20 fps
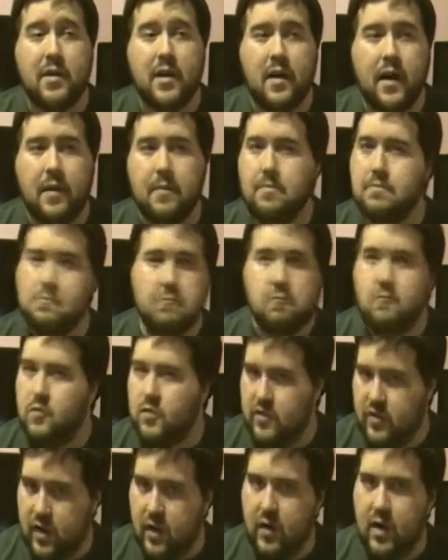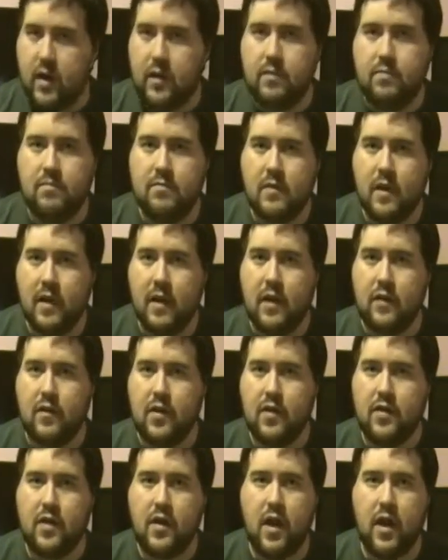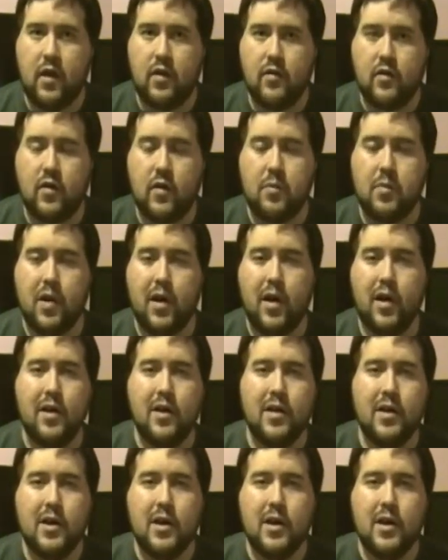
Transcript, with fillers: But I was hearing a lot of good things from